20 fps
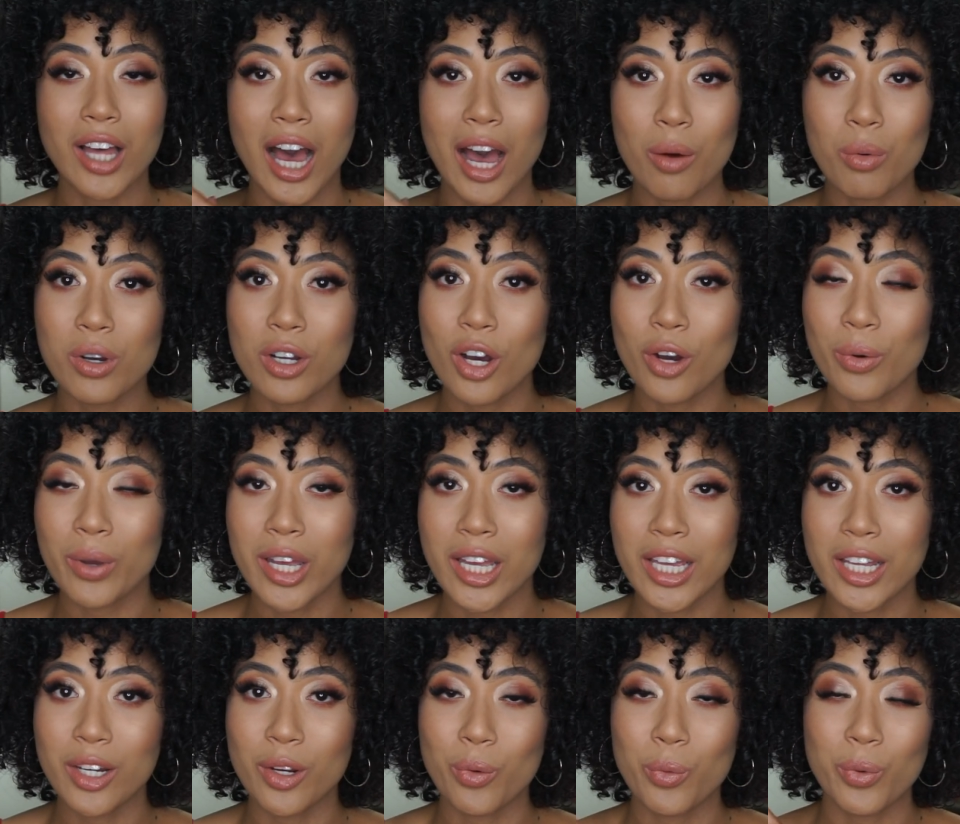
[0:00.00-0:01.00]
I will go
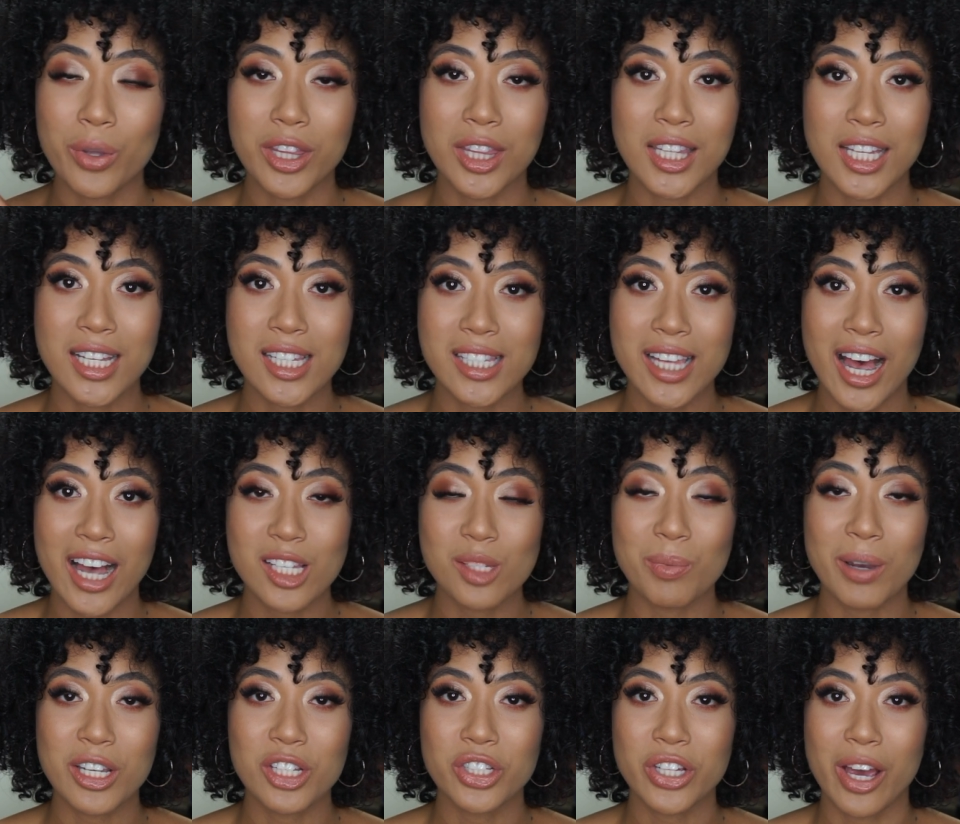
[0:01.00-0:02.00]
in with this as
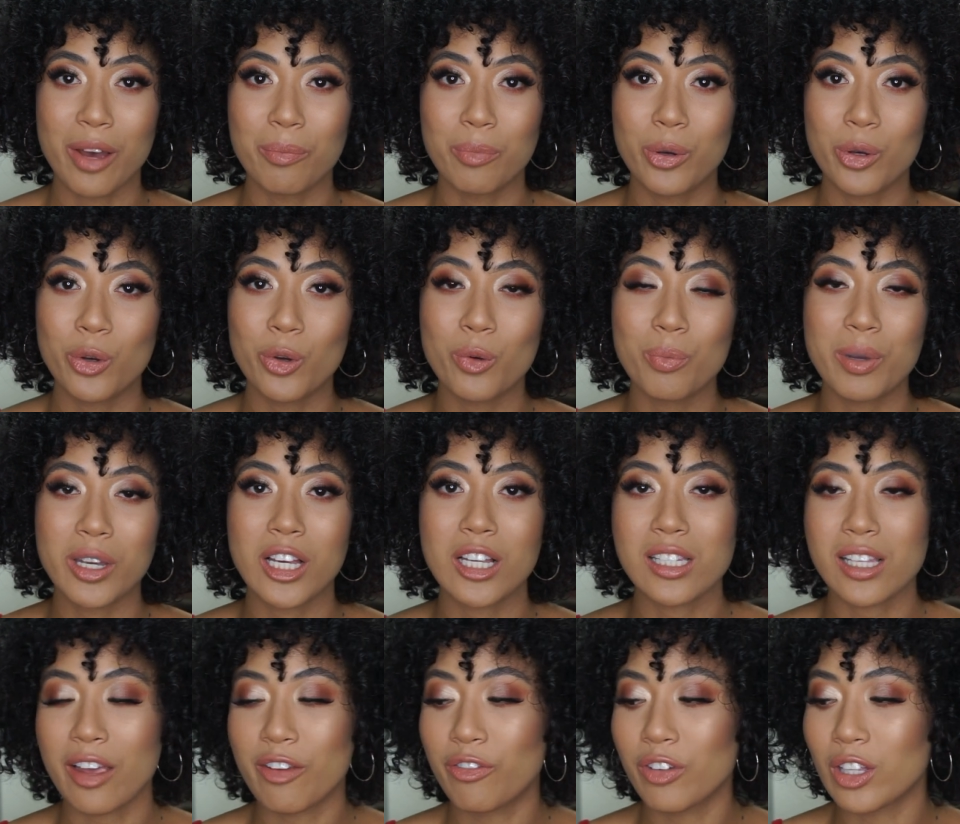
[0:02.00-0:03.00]
my shampoo because
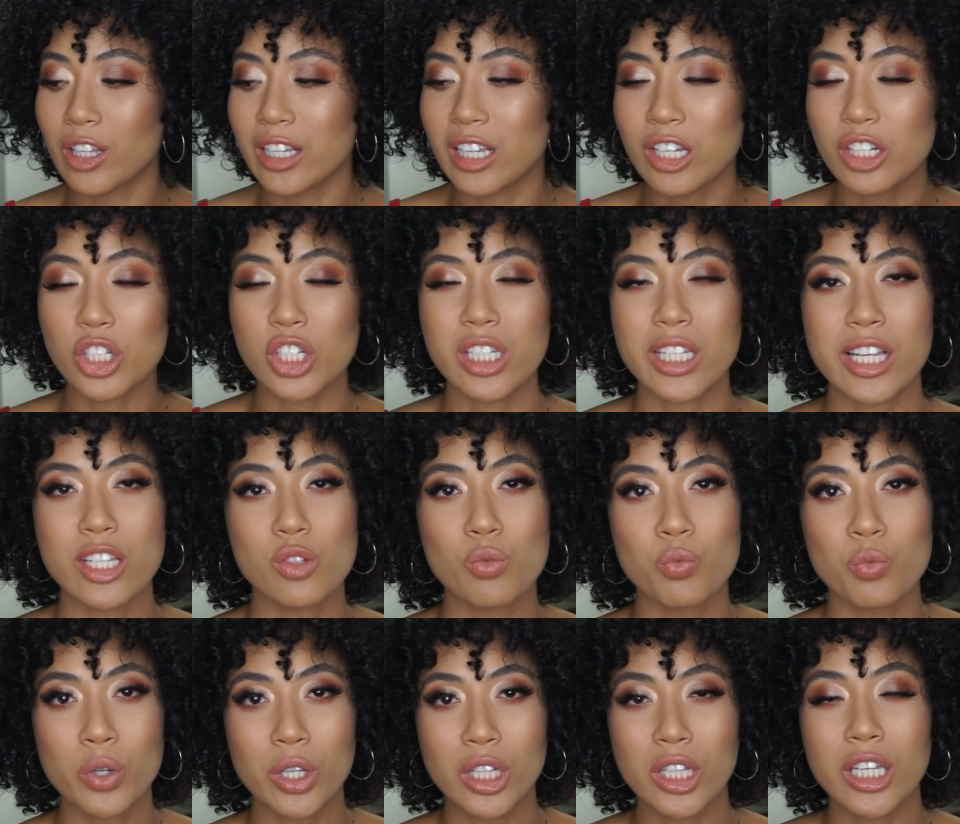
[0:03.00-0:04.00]
I feel like it just gets
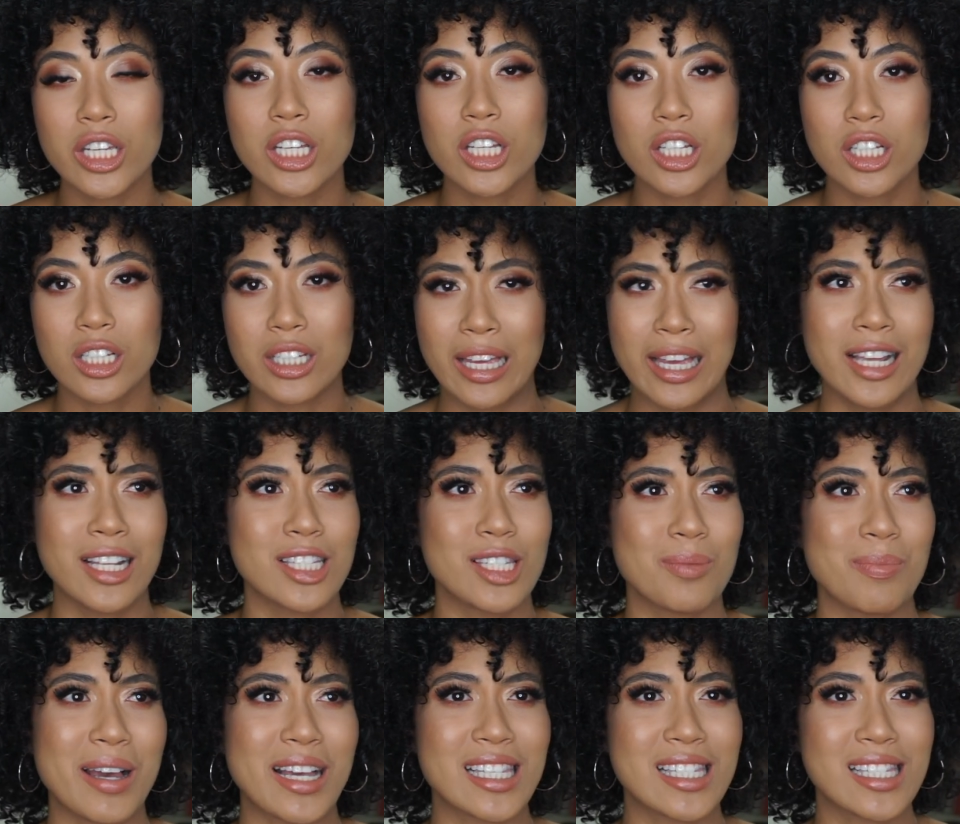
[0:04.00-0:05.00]
really into
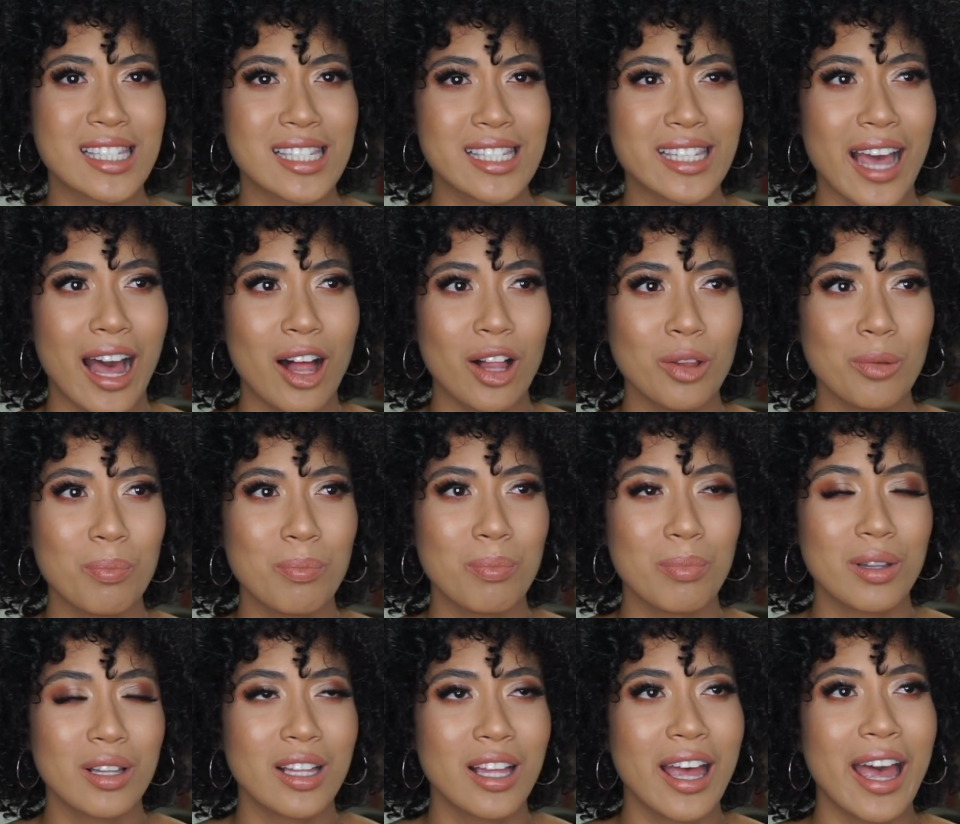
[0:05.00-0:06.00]
my scalp
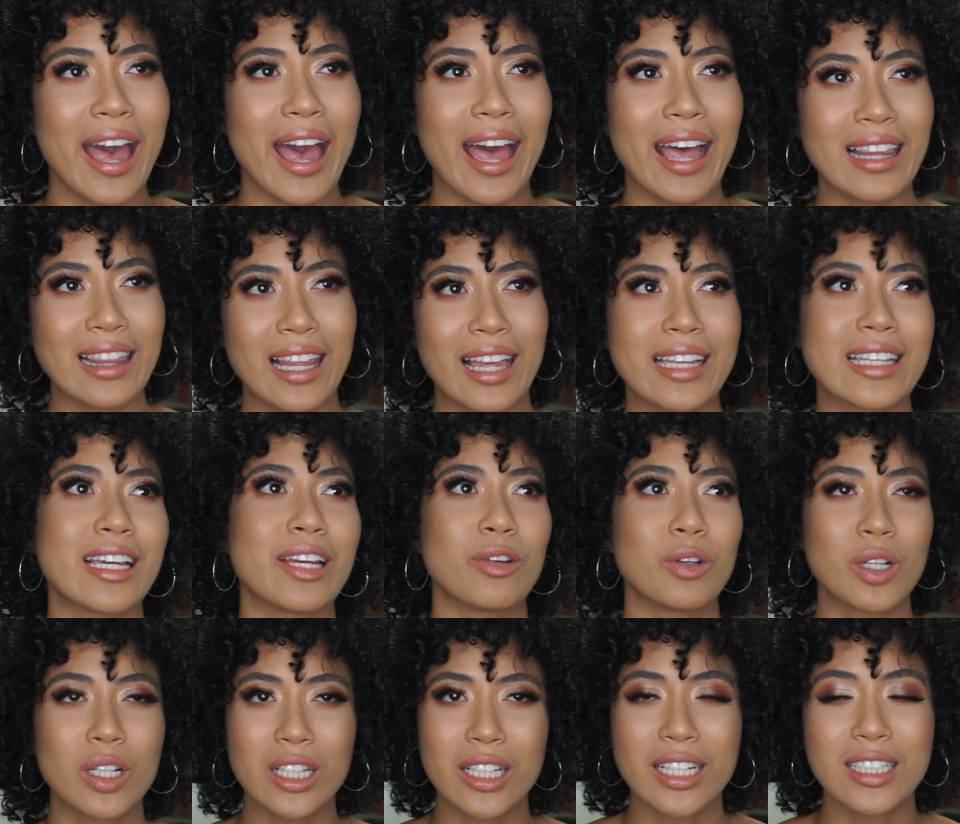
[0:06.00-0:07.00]
and like
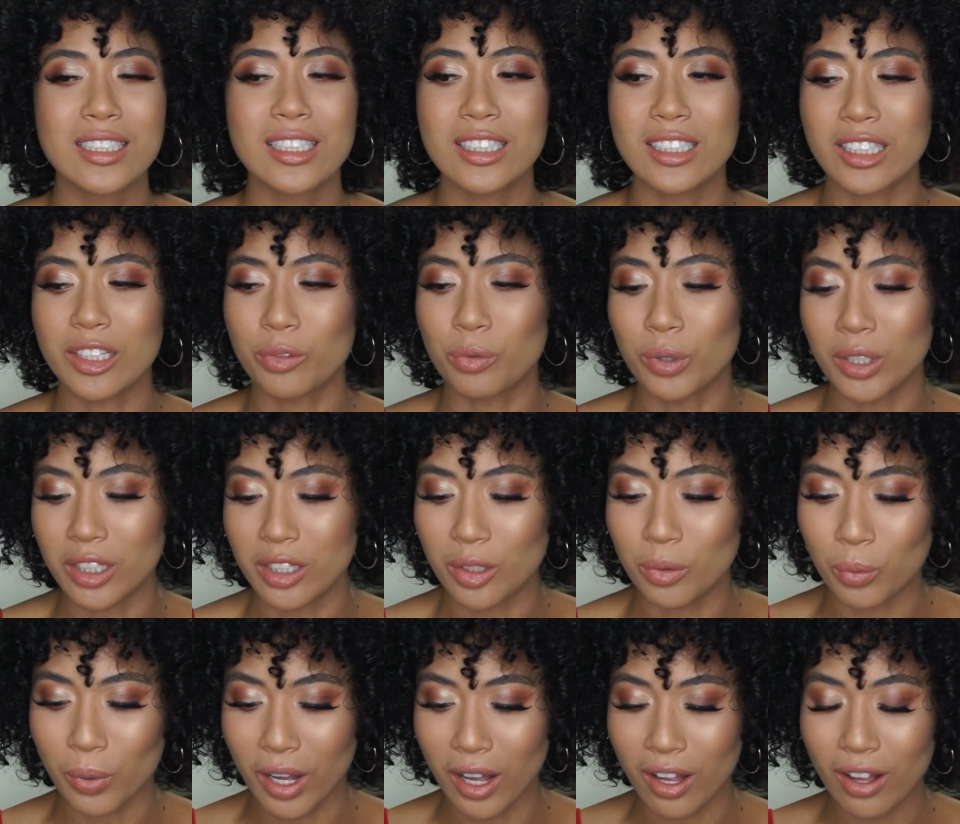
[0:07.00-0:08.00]
it cleanses it really
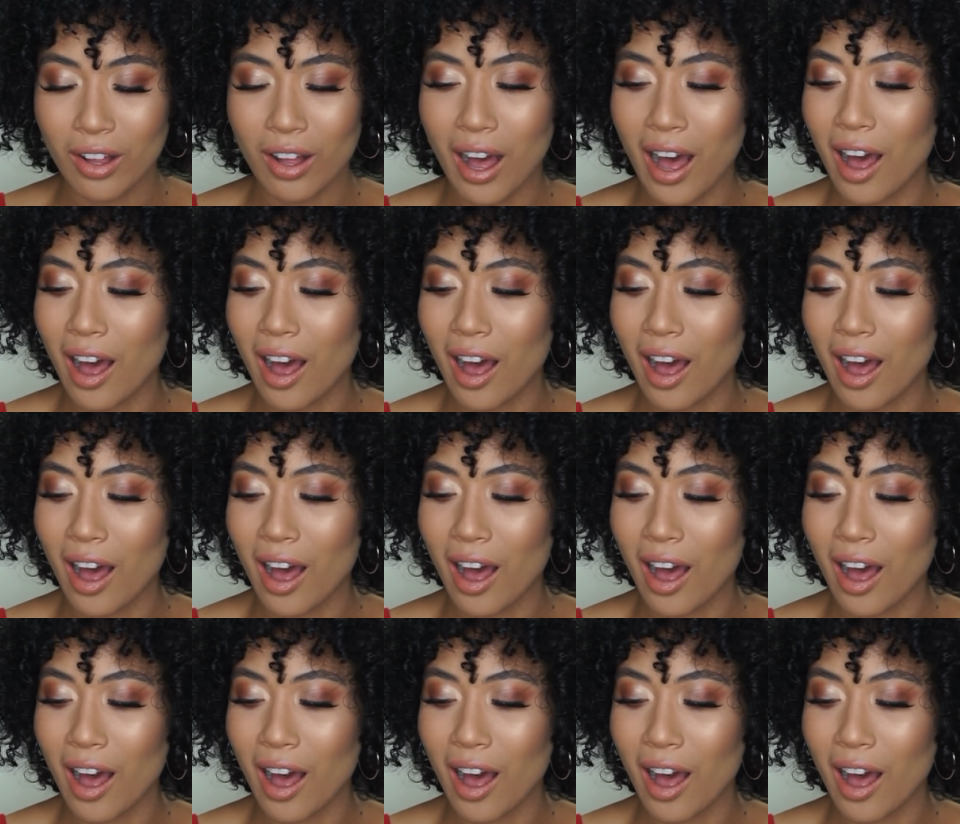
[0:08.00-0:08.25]
well.